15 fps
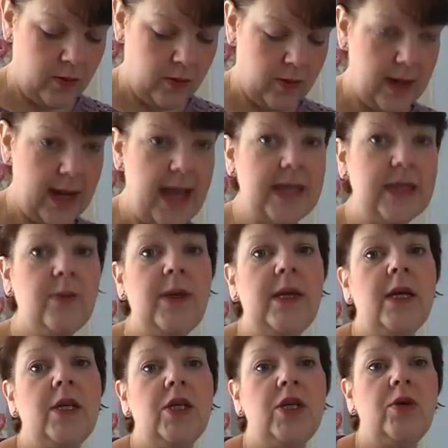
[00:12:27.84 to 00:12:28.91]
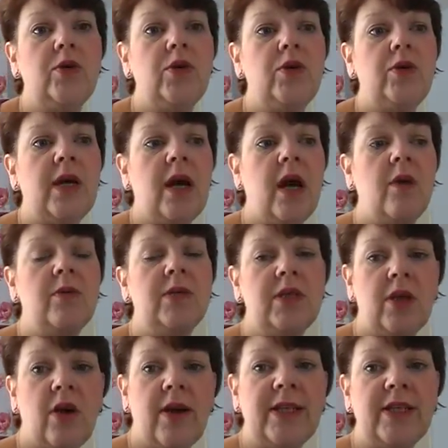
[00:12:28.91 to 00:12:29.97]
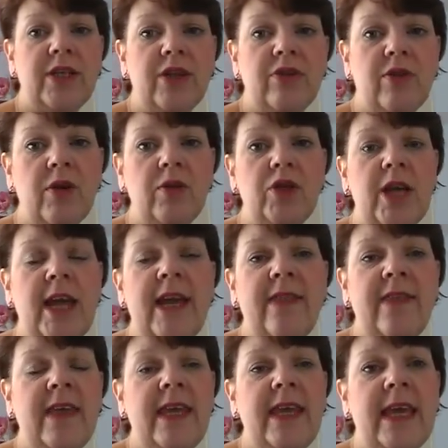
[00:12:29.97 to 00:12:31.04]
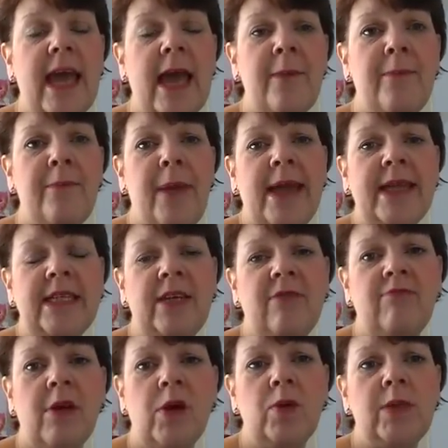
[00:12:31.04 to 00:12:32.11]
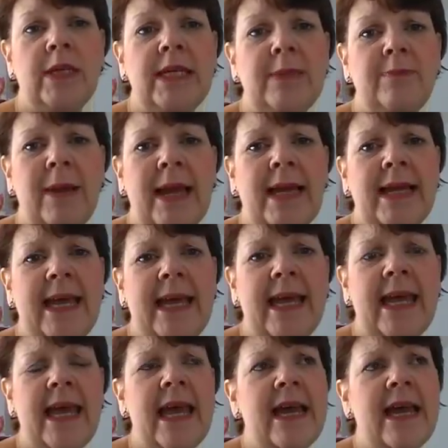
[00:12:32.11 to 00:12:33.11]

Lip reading: last week I showed you that I was starting to crochet the Painted Roses blanket.